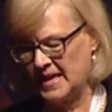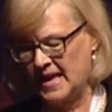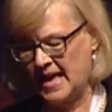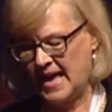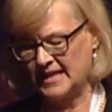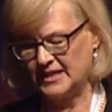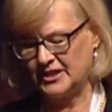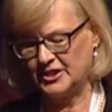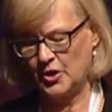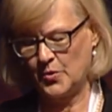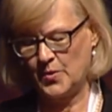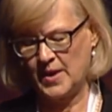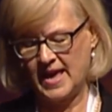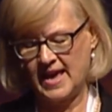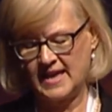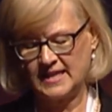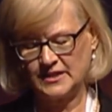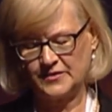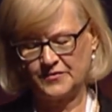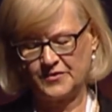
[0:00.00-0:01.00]
And so we
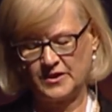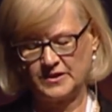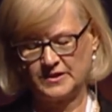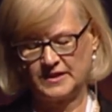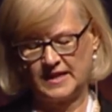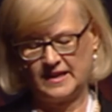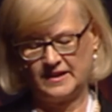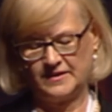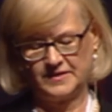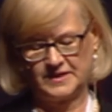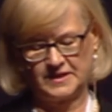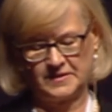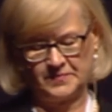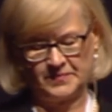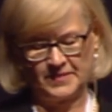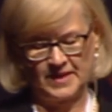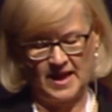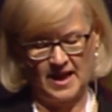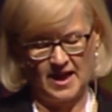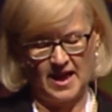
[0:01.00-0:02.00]
ask for ourselves,
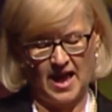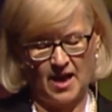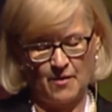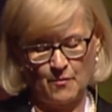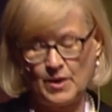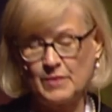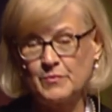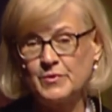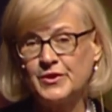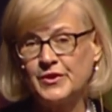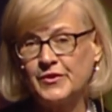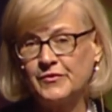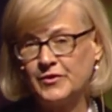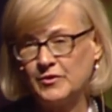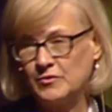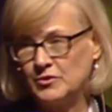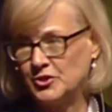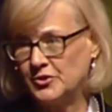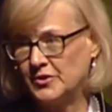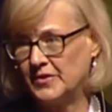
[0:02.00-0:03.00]
what will the
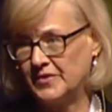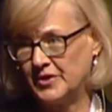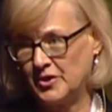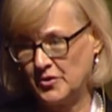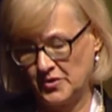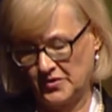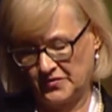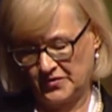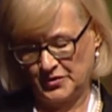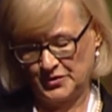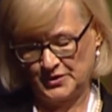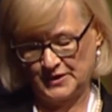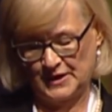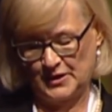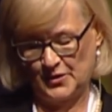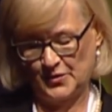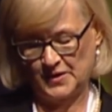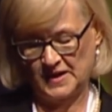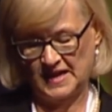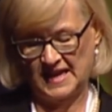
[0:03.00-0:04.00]
future of a university
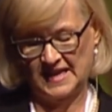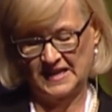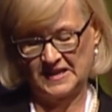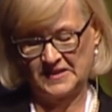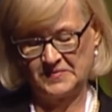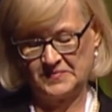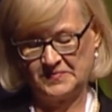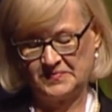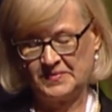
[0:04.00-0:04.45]
look like?